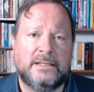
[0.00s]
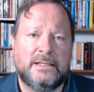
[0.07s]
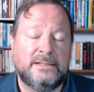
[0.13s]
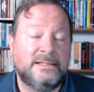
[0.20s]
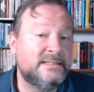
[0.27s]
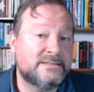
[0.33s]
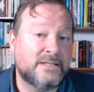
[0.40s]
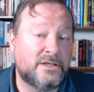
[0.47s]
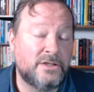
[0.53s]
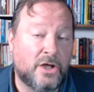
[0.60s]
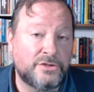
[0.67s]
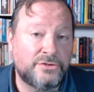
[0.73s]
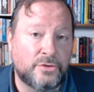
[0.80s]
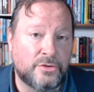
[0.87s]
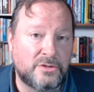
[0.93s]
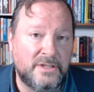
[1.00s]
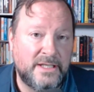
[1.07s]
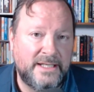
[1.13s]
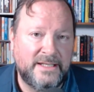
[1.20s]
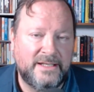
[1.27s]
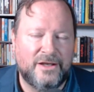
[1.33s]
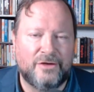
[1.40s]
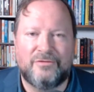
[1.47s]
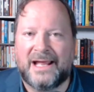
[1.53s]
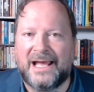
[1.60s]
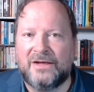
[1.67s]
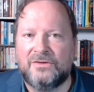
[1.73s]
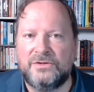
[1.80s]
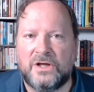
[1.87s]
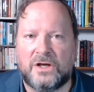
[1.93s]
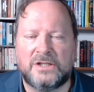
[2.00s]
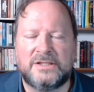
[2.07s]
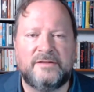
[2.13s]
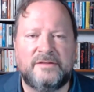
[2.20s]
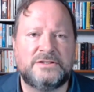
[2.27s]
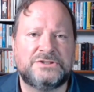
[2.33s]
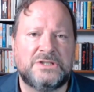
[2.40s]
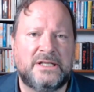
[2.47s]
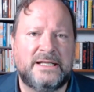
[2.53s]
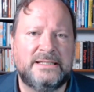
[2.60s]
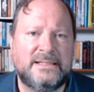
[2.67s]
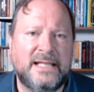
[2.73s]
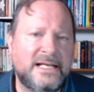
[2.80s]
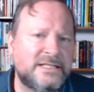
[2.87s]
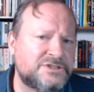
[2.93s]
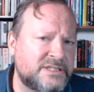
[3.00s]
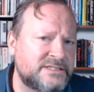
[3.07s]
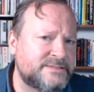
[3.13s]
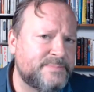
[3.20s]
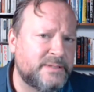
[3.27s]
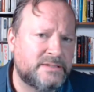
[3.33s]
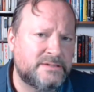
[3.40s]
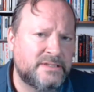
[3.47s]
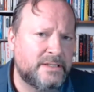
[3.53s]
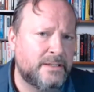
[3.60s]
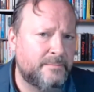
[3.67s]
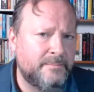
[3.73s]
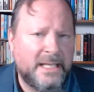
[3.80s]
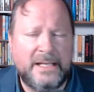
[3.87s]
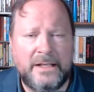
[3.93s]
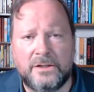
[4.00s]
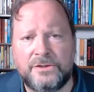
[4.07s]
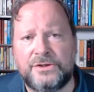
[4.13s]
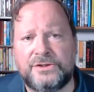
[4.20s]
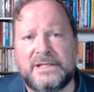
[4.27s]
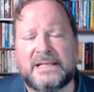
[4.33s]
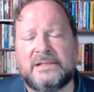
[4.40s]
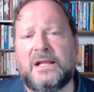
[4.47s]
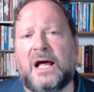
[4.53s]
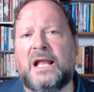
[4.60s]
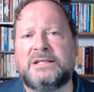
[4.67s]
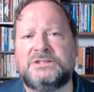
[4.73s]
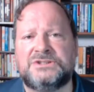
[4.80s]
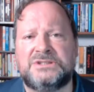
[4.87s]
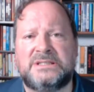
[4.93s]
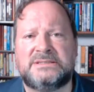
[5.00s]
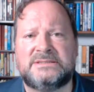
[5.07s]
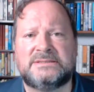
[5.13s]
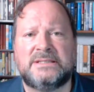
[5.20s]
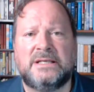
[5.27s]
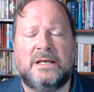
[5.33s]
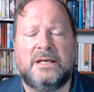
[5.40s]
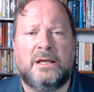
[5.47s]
These are not only around artificial intelligence, but many other technologies,